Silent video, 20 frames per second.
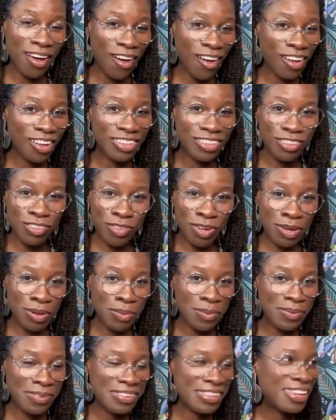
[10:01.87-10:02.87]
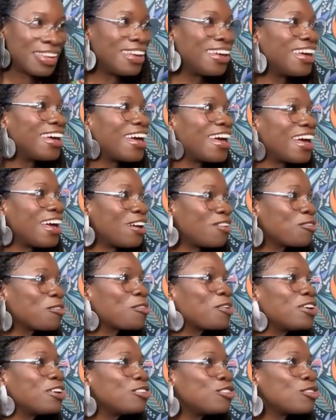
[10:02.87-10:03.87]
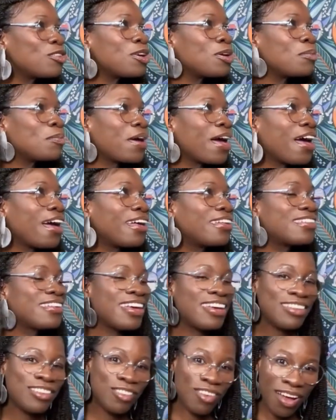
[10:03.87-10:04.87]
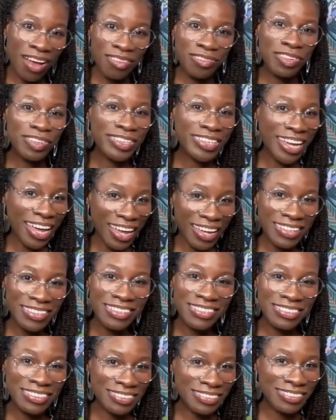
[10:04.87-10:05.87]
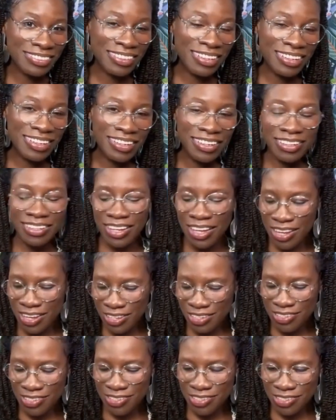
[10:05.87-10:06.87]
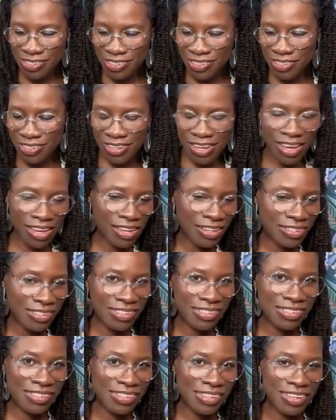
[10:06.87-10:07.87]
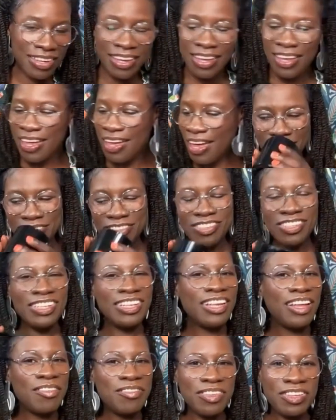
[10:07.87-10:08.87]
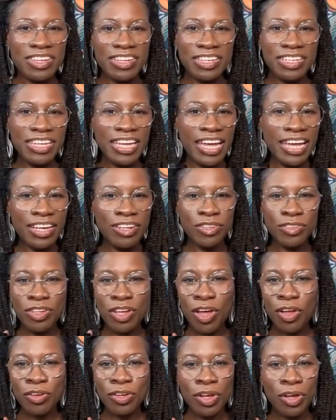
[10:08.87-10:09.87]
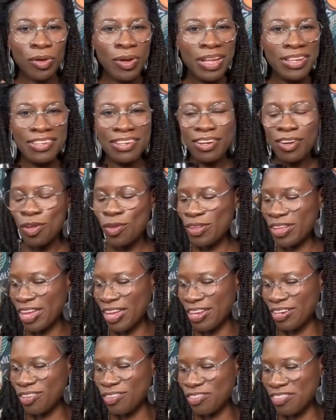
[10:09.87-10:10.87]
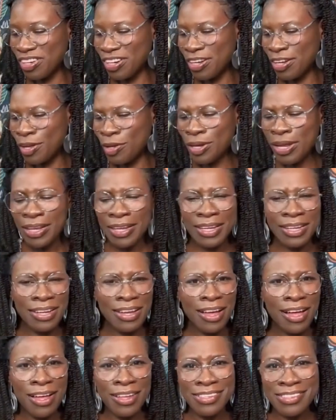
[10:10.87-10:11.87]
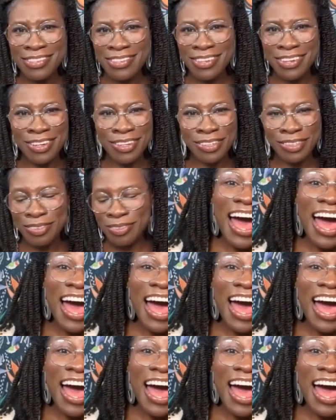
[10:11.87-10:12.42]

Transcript: on trips. Every trip has a travel candle. Yes, yes. She loves a good candle. Y'all know I did a whole candle video like eons ago.